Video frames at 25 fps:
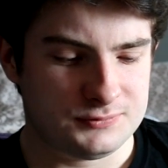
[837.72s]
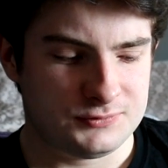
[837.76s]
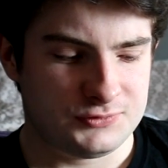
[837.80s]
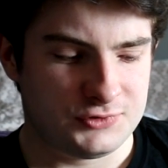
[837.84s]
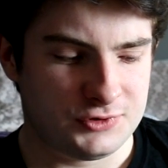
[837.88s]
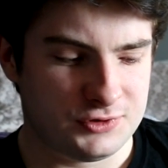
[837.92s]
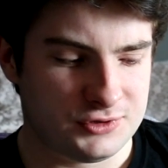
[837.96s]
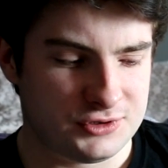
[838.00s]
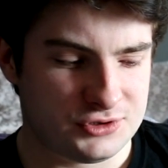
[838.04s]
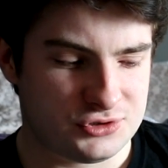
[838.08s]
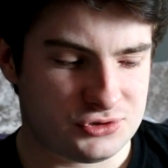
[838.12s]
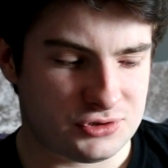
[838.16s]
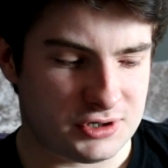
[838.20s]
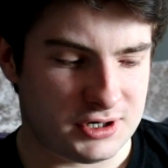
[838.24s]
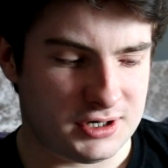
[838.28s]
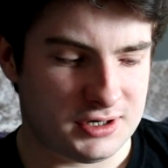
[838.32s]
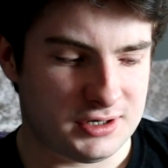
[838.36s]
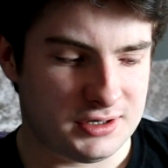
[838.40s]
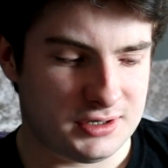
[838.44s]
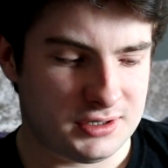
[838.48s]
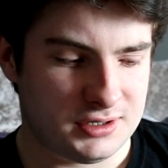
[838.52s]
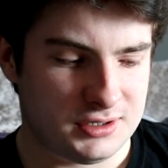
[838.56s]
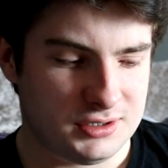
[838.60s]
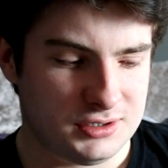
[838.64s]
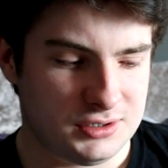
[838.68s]
Through the
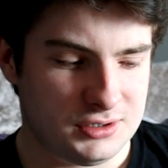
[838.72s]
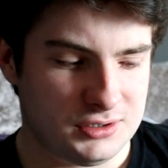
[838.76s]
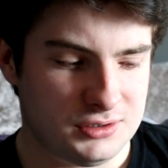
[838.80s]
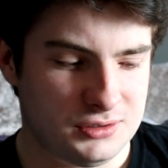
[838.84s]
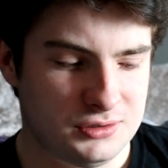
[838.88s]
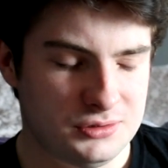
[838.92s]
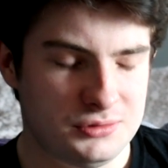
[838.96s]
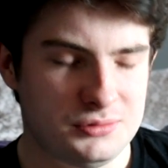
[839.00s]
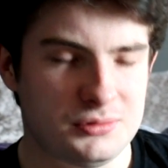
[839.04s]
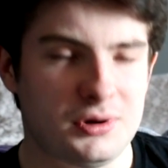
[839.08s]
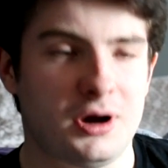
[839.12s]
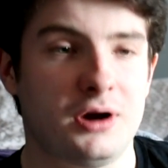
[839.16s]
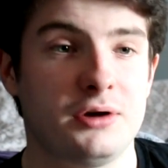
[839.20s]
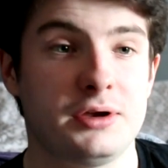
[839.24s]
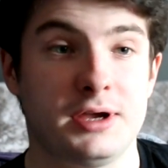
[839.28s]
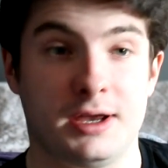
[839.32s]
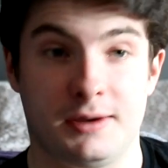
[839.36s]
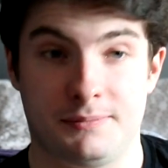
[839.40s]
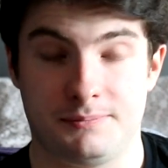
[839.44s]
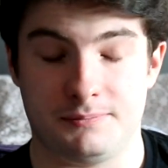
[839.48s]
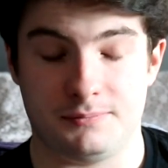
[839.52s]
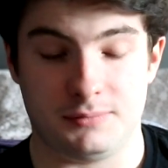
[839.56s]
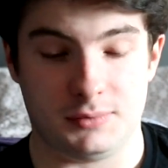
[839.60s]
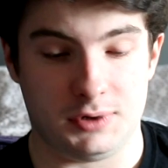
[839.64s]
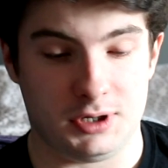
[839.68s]
trailer,
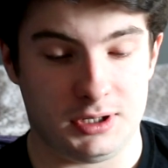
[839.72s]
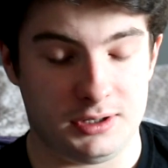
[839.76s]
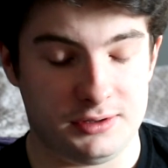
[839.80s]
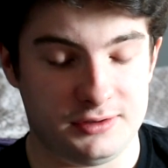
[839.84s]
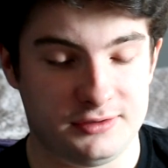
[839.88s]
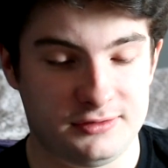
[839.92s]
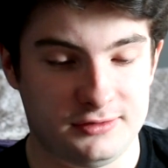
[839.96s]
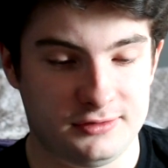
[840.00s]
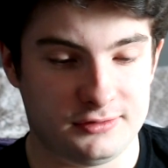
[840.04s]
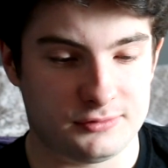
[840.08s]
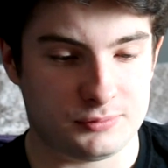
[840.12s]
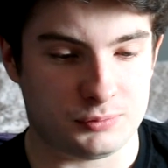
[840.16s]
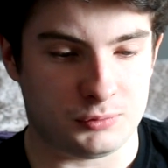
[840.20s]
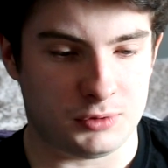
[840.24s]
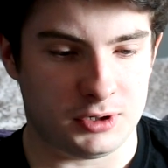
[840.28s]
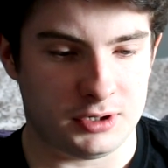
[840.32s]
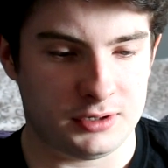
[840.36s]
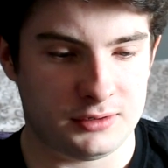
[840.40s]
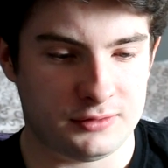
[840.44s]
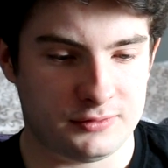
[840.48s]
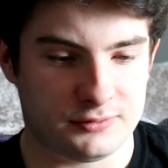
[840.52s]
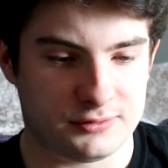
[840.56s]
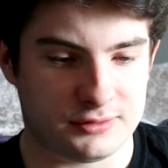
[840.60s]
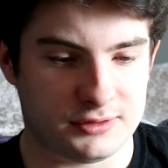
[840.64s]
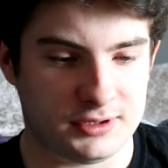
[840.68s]
this is
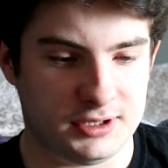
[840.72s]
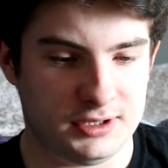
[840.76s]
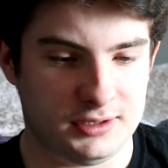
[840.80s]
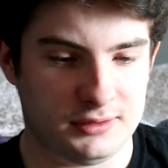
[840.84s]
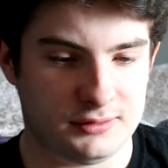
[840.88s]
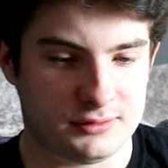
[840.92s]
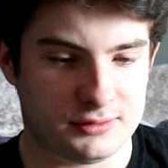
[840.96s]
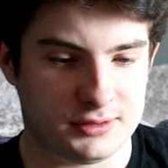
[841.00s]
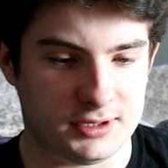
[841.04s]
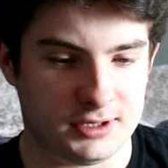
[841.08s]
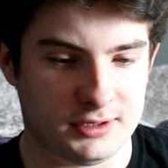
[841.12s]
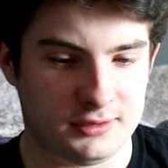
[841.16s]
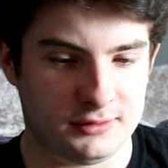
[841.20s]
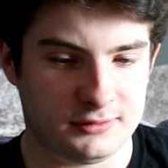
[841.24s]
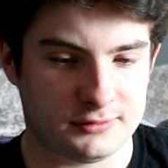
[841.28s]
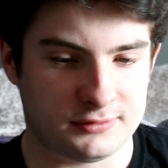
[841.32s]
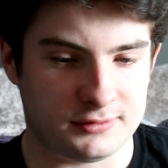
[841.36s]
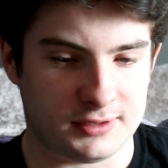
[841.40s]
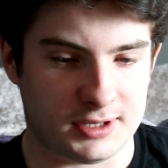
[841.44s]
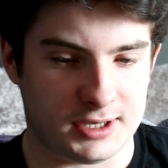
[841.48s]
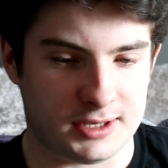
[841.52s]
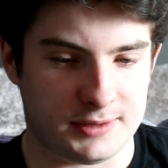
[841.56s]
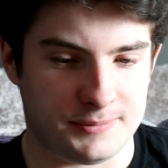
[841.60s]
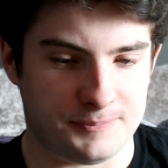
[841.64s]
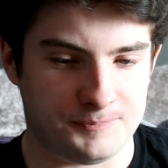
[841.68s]
one of the things
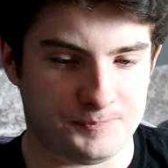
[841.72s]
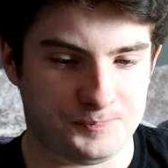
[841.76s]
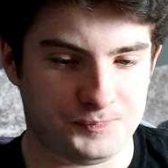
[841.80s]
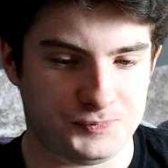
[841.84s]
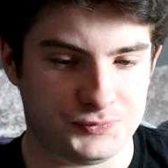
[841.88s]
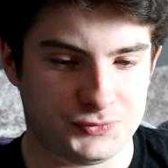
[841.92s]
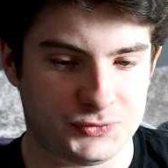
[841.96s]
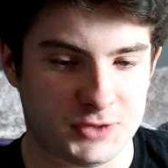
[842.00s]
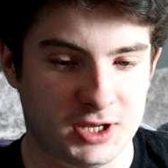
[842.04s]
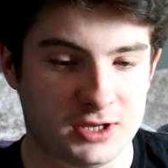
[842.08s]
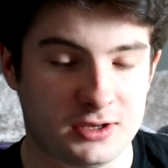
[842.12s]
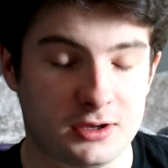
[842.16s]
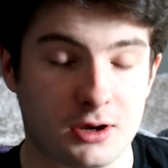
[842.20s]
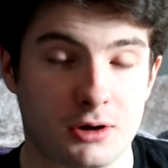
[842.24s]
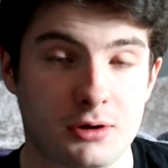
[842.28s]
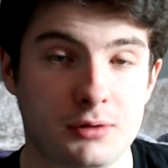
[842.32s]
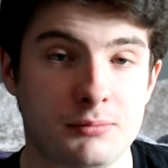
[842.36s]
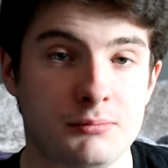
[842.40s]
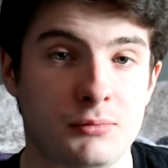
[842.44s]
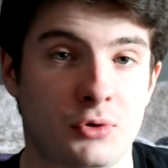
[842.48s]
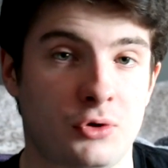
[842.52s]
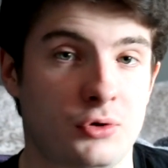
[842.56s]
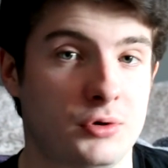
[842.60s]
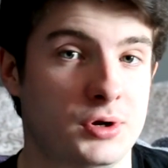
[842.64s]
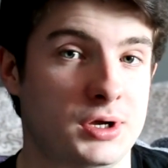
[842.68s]
that they go
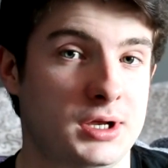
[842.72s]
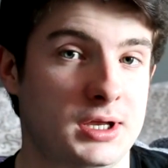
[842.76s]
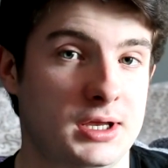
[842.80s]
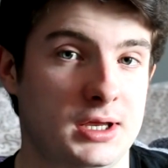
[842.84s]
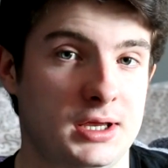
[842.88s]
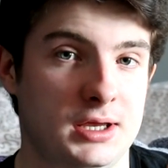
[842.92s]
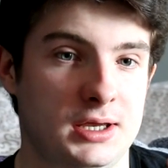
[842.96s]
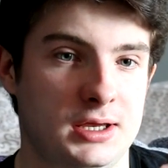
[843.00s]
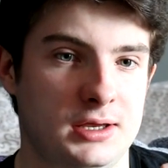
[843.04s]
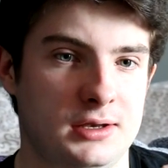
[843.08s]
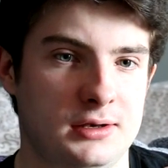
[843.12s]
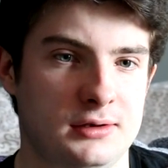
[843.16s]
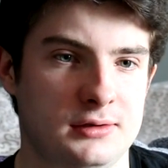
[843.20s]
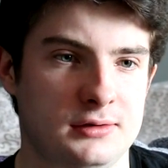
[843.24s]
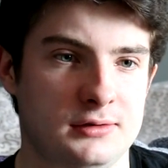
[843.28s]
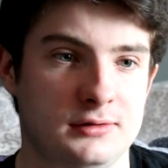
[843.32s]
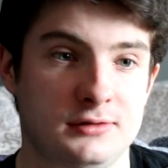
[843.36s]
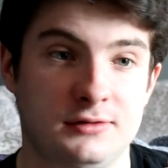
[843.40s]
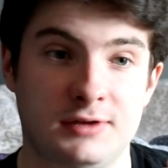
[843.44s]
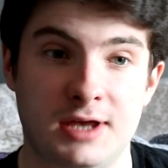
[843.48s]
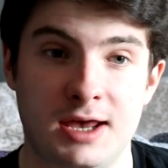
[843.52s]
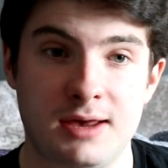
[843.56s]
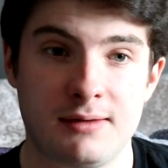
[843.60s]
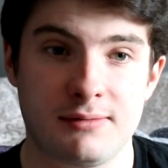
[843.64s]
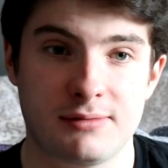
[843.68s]
more in
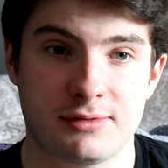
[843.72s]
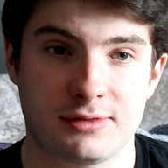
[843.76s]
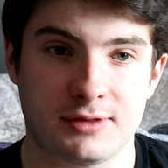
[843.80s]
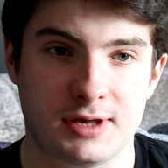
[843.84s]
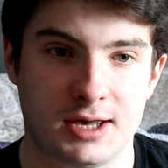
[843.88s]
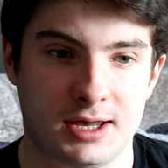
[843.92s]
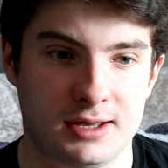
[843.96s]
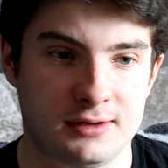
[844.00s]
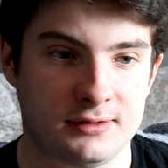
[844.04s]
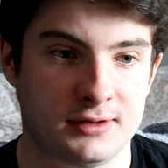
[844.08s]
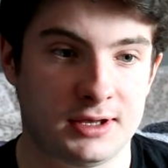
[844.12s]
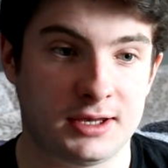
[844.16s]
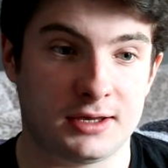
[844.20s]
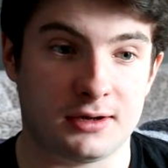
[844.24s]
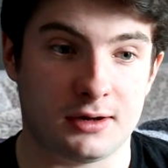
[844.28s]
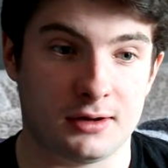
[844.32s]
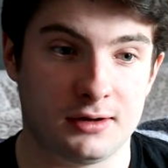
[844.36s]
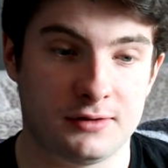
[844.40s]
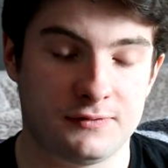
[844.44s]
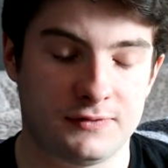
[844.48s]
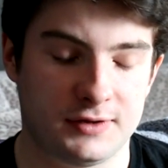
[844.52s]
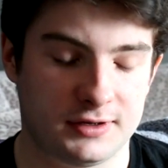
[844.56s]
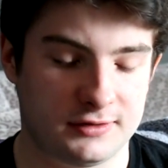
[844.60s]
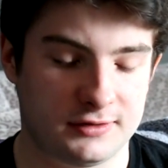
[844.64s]
depth and they kind of